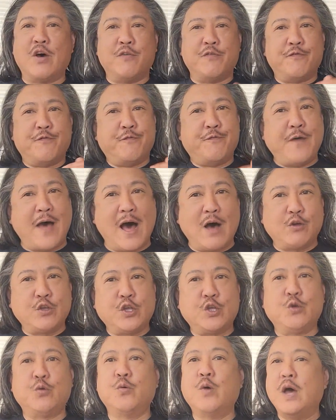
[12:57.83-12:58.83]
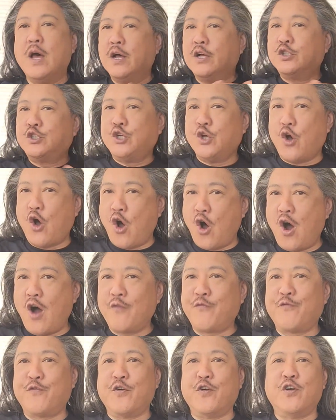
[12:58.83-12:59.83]
value to
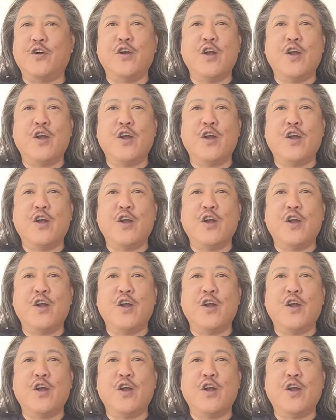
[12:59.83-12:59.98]
offer